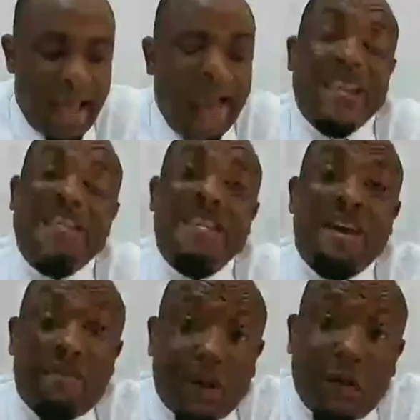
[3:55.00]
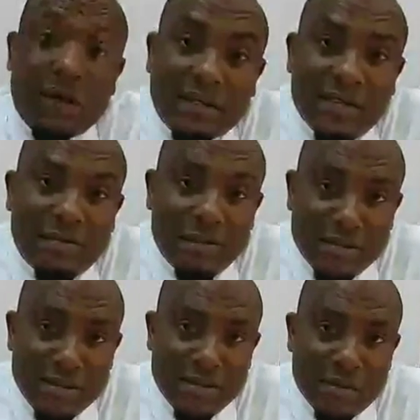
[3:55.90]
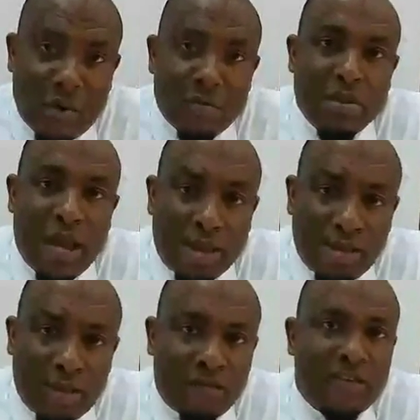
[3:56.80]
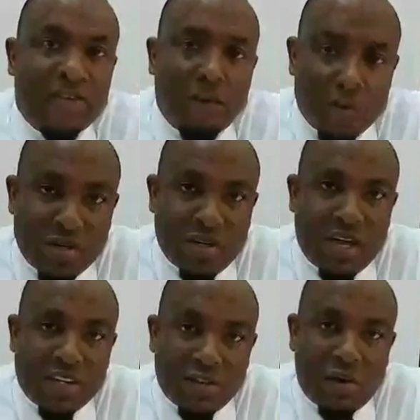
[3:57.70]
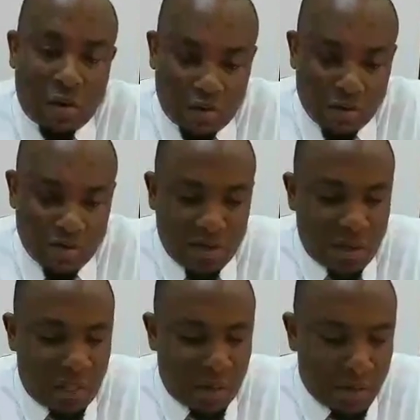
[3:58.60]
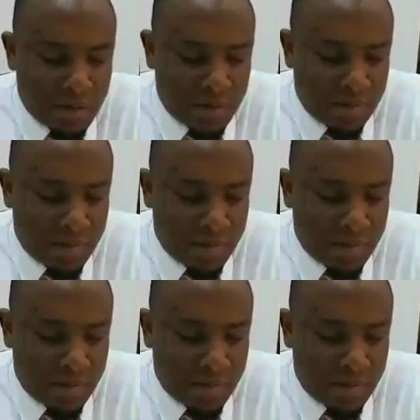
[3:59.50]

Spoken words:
I never conducted business on behalf of the St. Lucia National Lotteries Authority.